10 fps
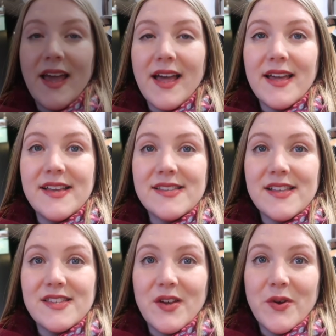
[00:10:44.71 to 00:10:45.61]

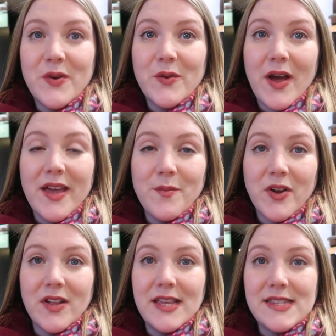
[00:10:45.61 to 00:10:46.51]
guys, so I'm
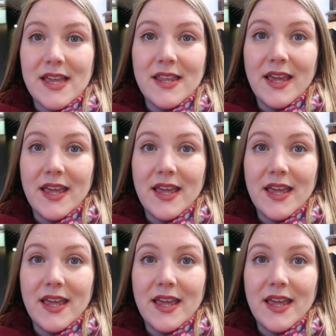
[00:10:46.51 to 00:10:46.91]
currently standing